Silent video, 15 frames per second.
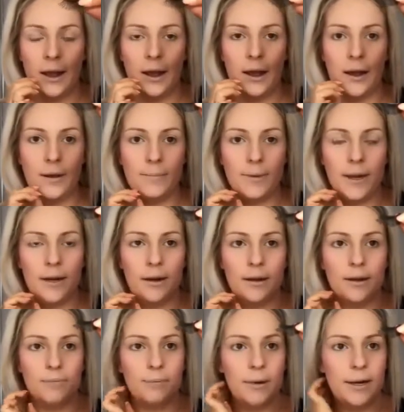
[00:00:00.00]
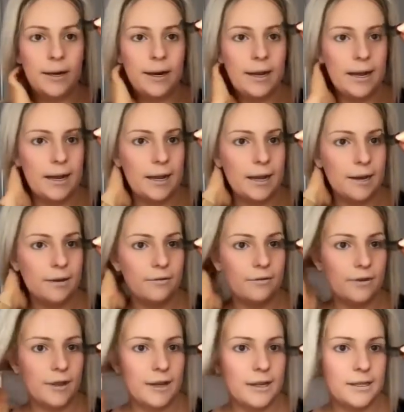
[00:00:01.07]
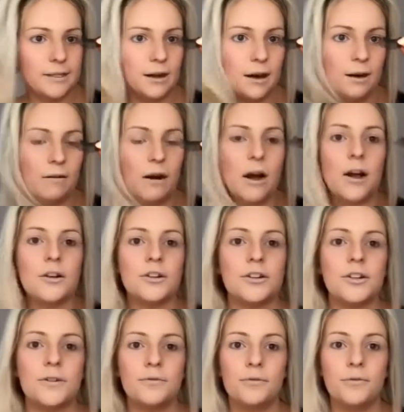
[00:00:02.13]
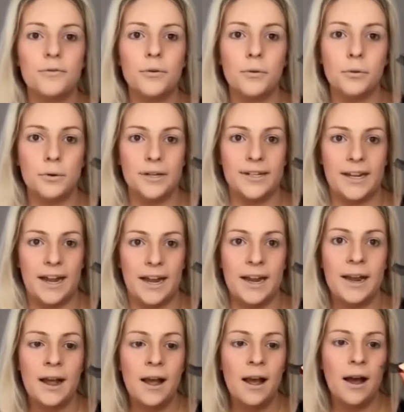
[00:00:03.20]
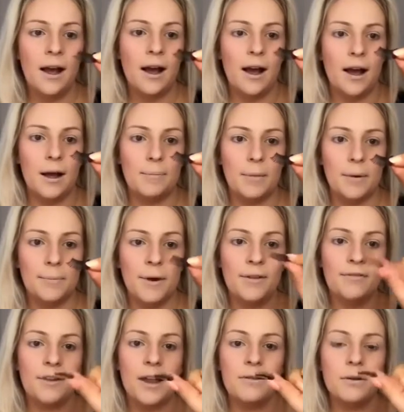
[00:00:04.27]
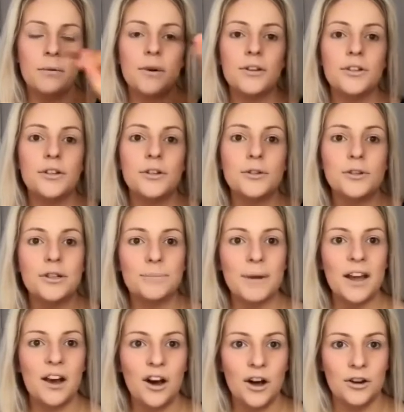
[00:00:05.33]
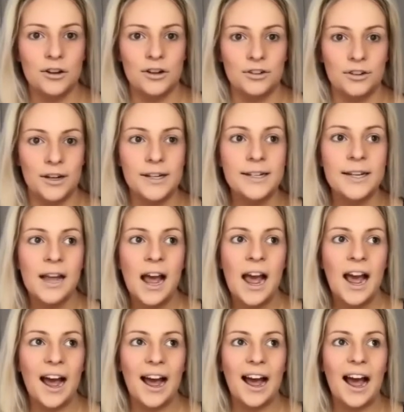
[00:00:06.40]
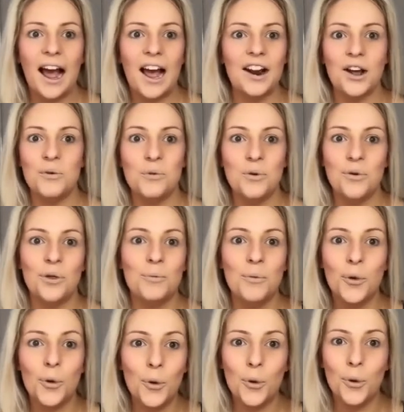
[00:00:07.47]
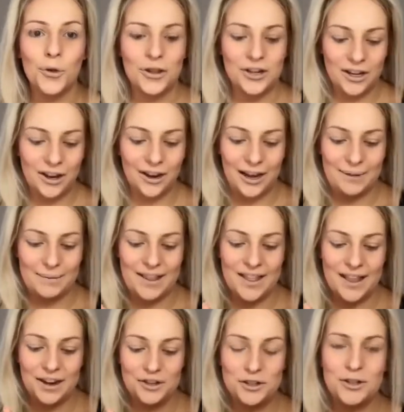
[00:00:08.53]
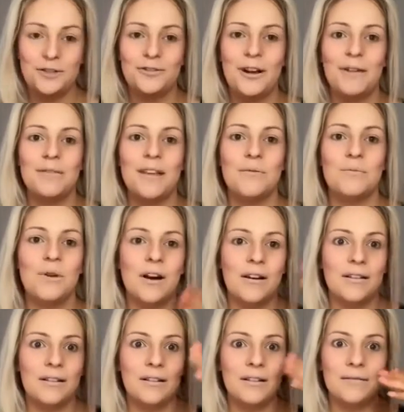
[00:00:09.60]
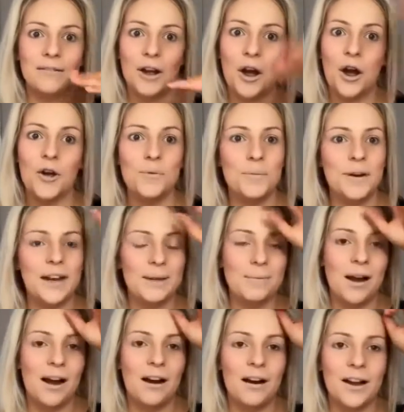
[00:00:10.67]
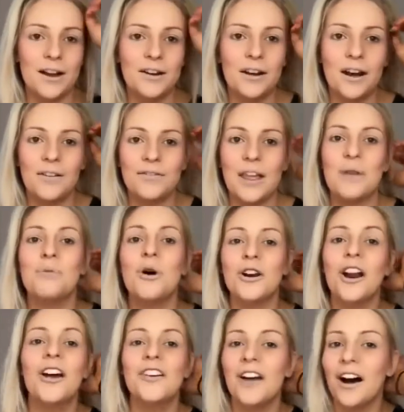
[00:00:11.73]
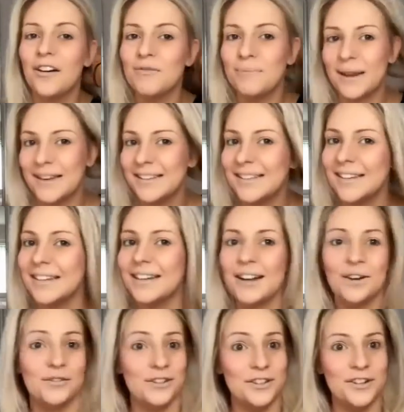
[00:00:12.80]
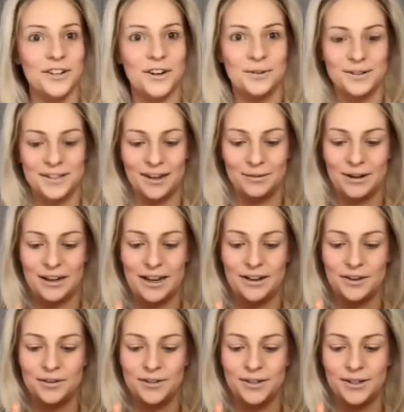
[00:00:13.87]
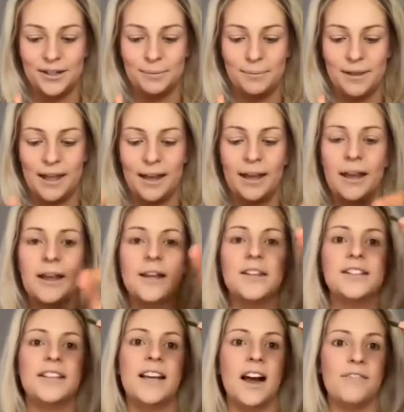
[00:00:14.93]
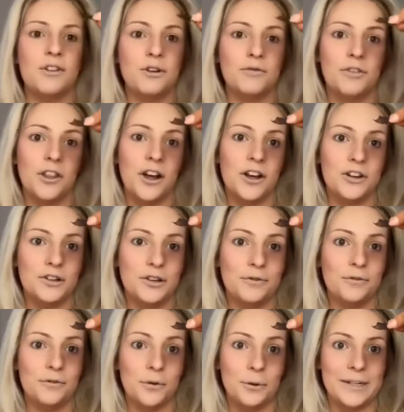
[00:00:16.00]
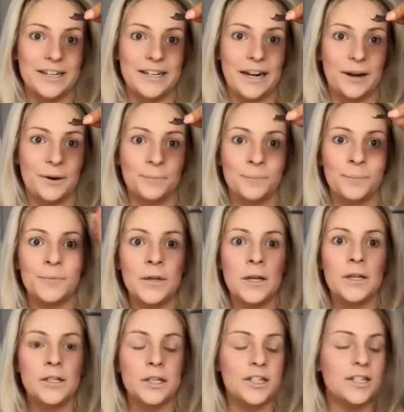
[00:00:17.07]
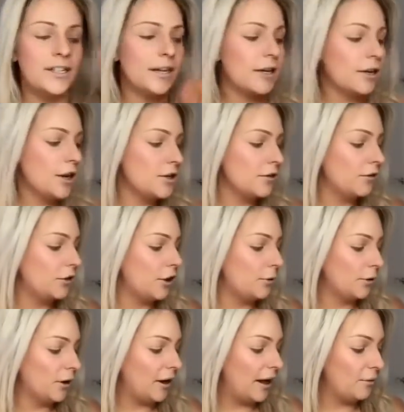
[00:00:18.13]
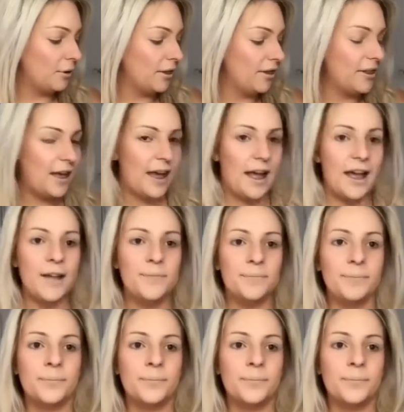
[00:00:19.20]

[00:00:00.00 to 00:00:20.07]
And I believe these are 140. My favourite ones used to be 100, and I wore them all the time. And then I just found they weren't opening my eye enough. They weren't enough, basically. Obviously, you know what it's like when you get used to something. So yeah, I've gone for the 140 now. So stick a load of glue on that one there.